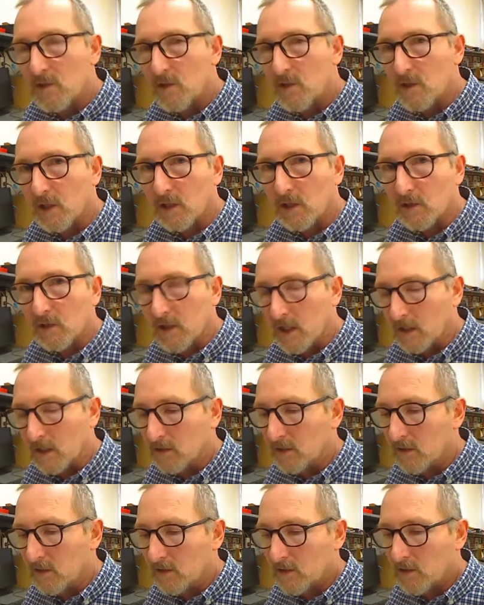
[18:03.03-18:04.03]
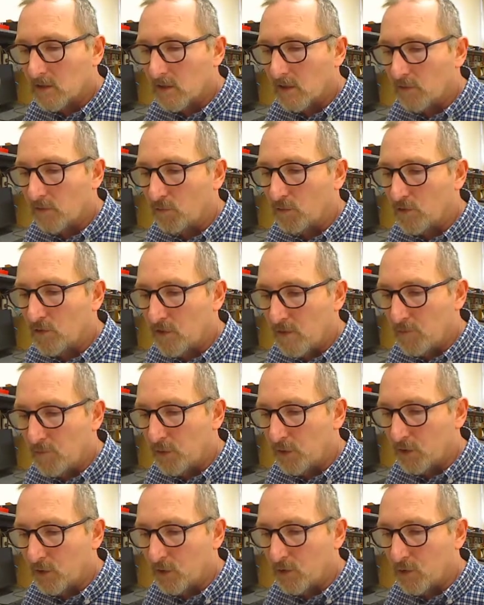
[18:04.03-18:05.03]
is the conductance,
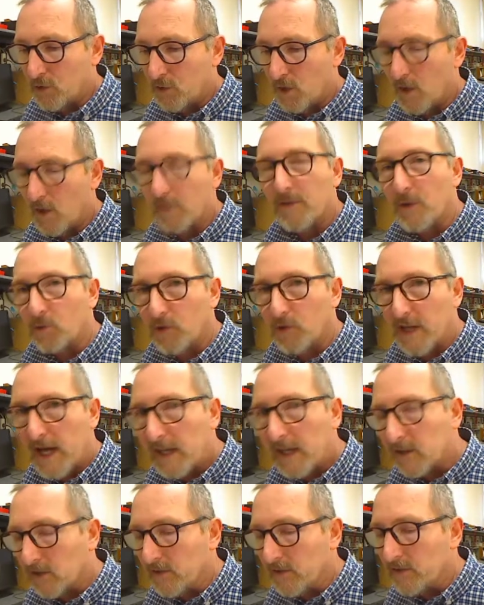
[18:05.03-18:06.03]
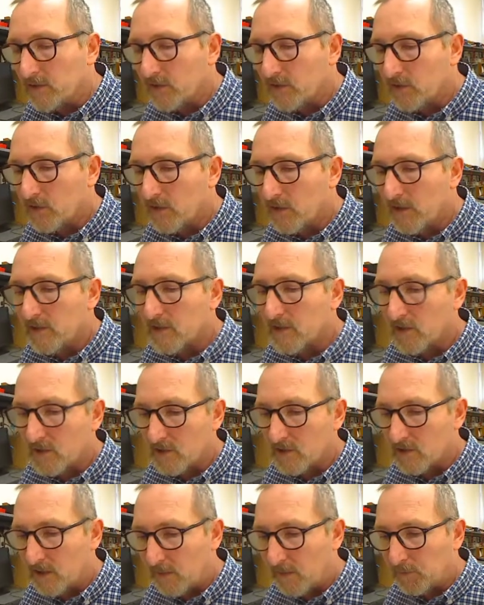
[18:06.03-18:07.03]
reciprocal of the reactance is the
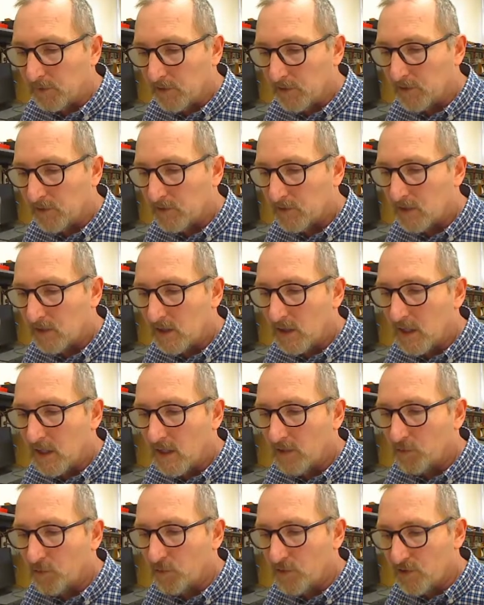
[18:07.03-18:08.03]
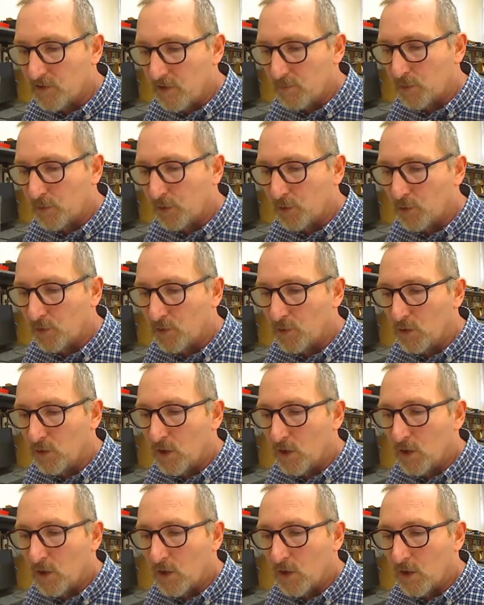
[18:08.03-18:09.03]
susceptance, reciprocal
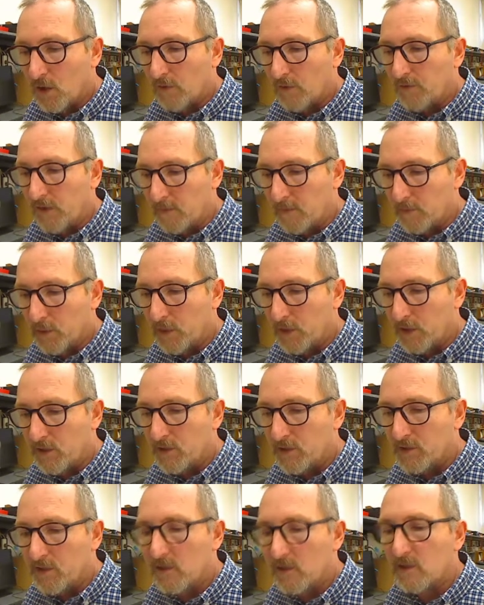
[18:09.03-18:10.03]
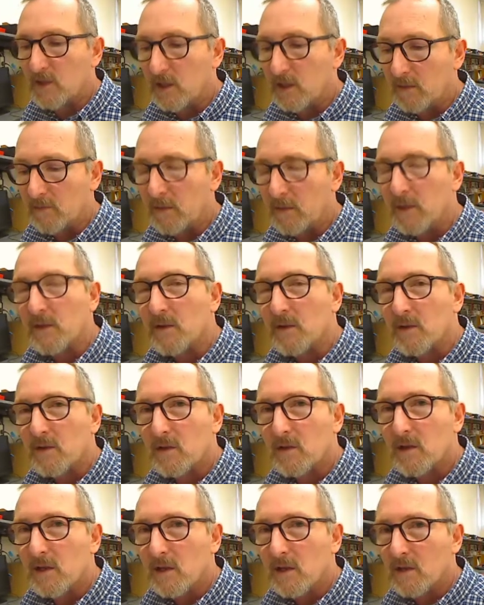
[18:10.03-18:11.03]
of the impedance is the
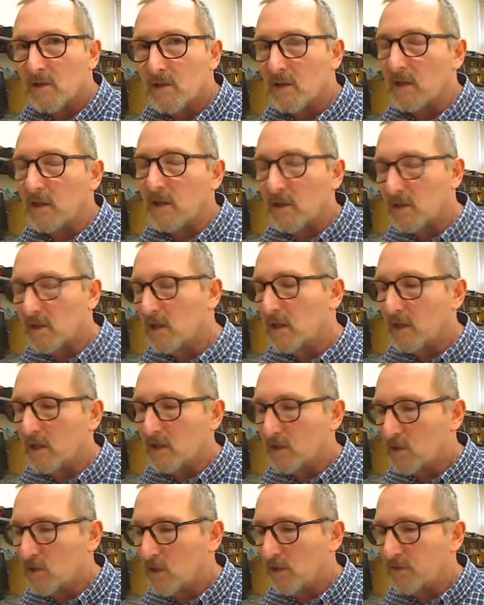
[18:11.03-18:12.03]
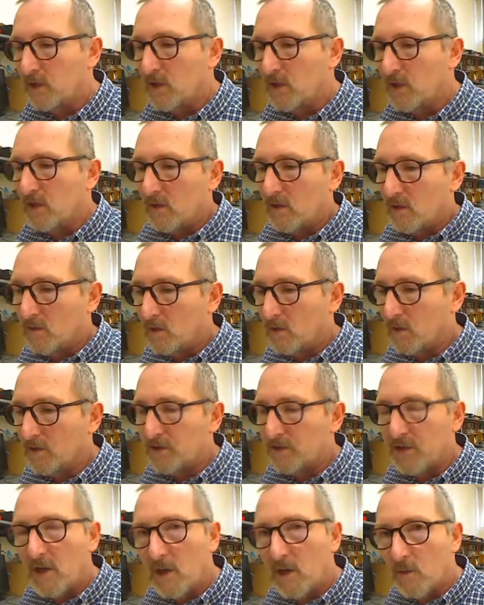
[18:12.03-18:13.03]
admittance. So you say to yourselves, well,
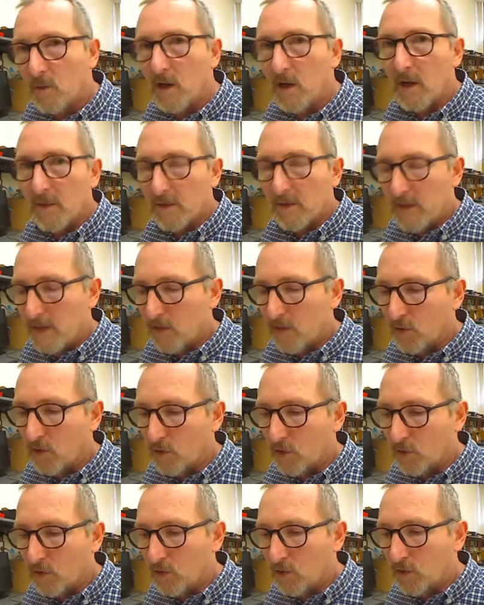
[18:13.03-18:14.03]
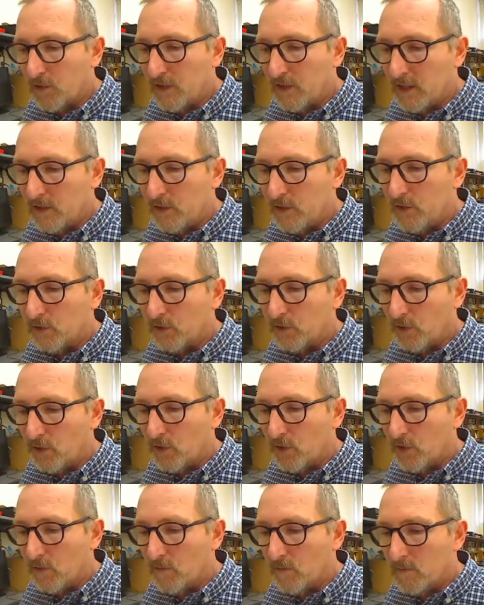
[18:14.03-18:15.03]
so what? They're all good, they're new
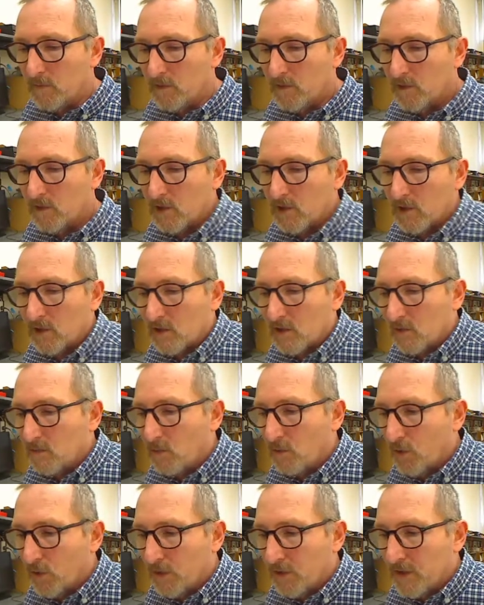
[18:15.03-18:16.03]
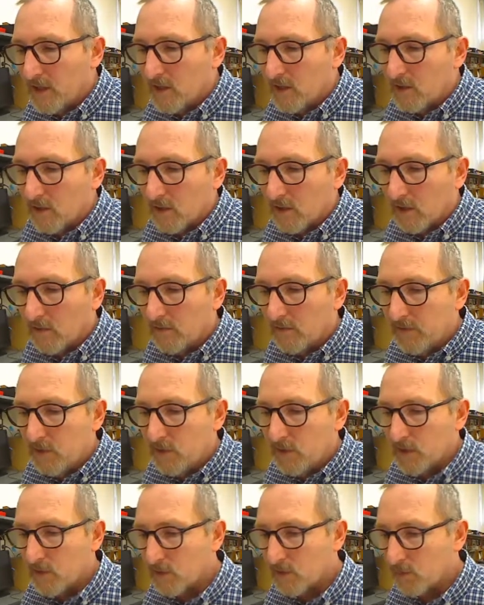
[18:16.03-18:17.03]
terms, just some more things to
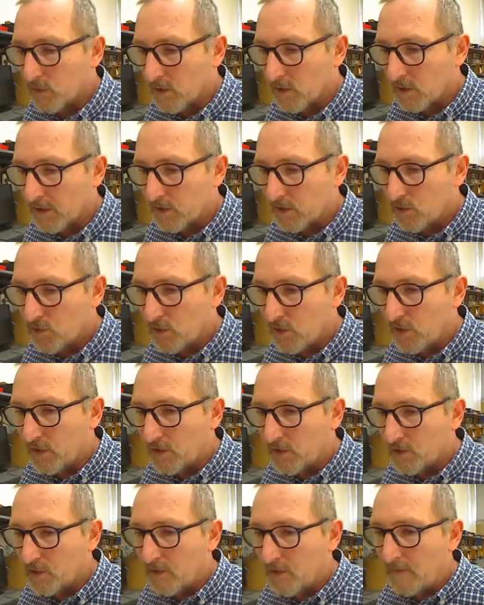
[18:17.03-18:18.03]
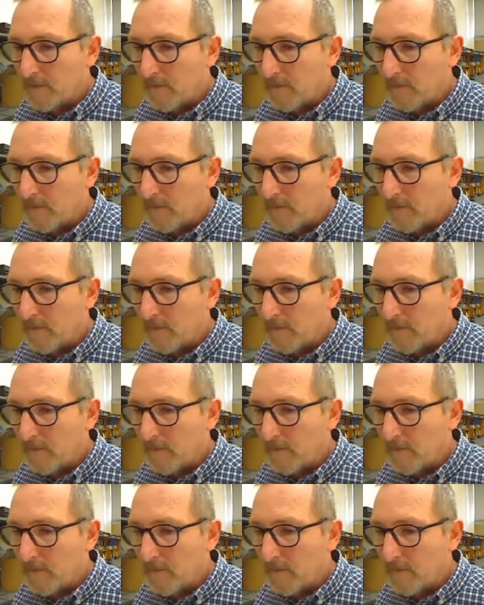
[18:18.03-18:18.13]
confuse us with electronics.